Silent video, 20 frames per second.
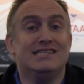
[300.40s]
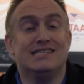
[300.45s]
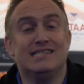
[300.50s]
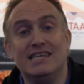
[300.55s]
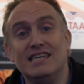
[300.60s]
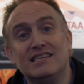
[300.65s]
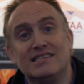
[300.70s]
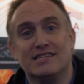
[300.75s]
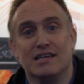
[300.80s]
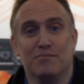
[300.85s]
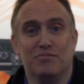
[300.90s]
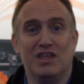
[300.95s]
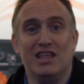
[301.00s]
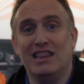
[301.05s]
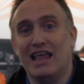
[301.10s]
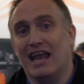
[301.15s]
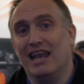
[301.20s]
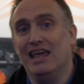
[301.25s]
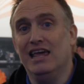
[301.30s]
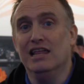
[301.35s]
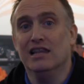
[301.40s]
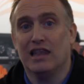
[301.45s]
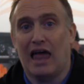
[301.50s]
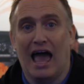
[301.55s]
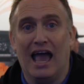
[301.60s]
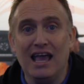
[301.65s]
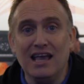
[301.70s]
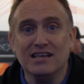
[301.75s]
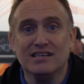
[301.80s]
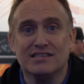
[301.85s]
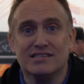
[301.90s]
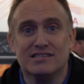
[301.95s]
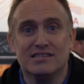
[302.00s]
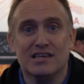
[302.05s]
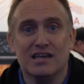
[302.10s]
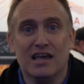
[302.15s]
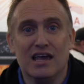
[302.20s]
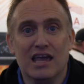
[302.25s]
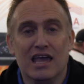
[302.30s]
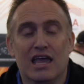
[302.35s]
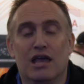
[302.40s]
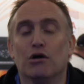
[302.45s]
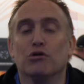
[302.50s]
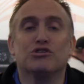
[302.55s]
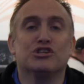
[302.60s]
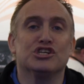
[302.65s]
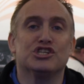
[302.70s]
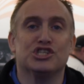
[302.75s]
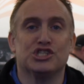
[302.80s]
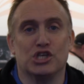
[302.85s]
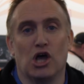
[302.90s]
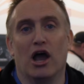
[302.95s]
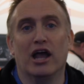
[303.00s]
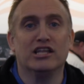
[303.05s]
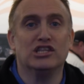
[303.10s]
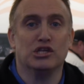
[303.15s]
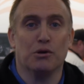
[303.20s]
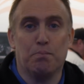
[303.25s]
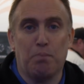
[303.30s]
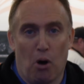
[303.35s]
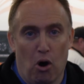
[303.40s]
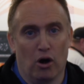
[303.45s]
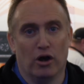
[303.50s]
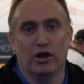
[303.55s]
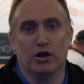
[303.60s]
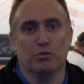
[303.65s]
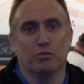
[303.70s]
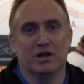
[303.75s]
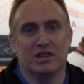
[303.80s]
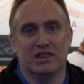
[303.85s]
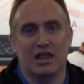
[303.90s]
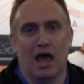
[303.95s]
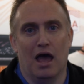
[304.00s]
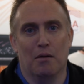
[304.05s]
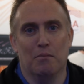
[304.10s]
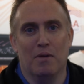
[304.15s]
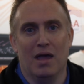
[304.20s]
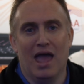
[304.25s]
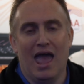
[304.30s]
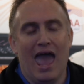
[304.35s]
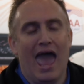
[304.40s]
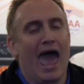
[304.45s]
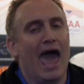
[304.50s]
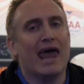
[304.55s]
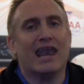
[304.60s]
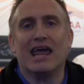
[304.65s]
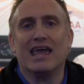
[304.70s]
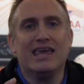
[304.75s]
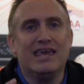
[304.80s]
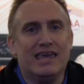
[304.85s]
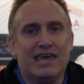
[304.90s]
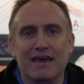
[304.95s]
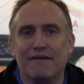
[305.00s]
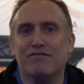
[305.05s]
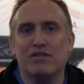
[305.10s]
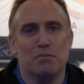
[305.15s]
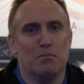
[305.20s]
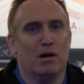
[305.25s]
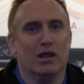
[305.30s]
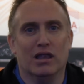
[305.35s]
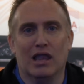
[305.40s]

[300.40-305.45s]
sees something that he likes, he'll decide to partner with them. And I give them a